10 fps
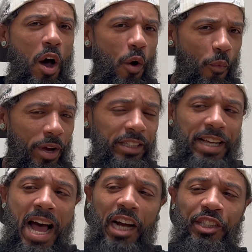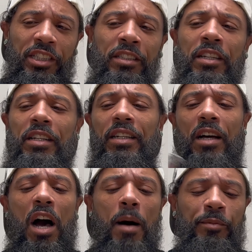wrench action,
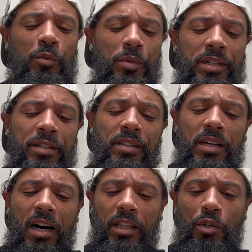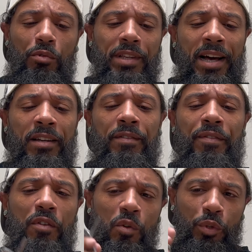comes with a little
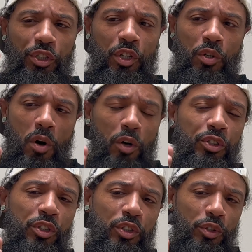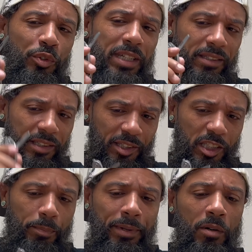knife, which you can also use as a
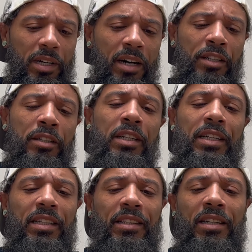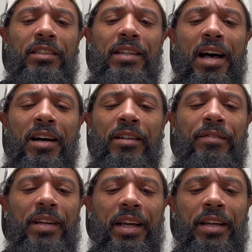seatbelt cutter. It does
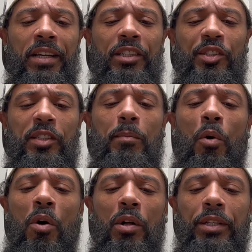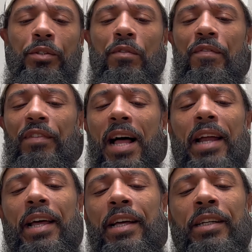have a small little
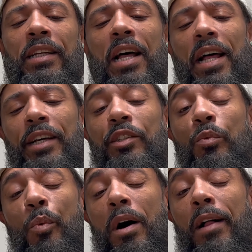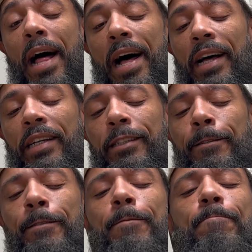flathead, as well
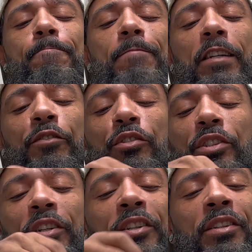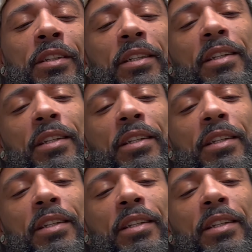as, if you turn,